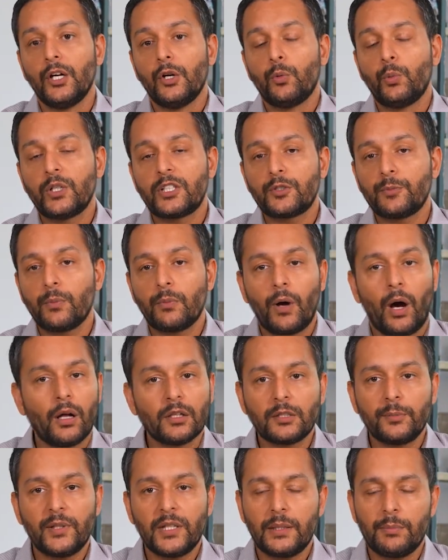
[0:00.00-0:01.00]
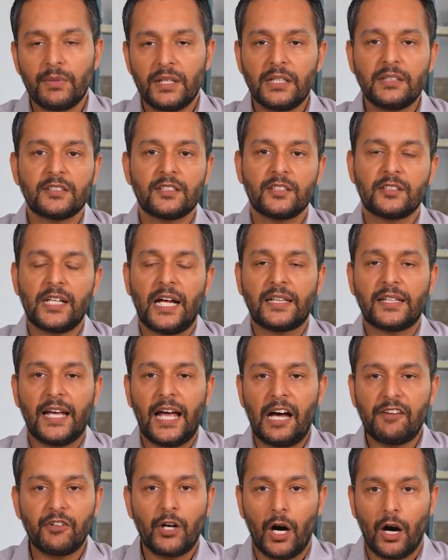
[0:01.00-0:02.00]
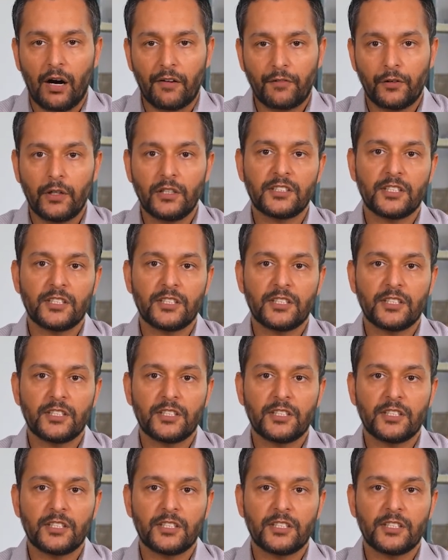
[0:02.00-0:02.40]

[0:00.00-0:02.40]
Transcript: which ultimately means is that they have an offer,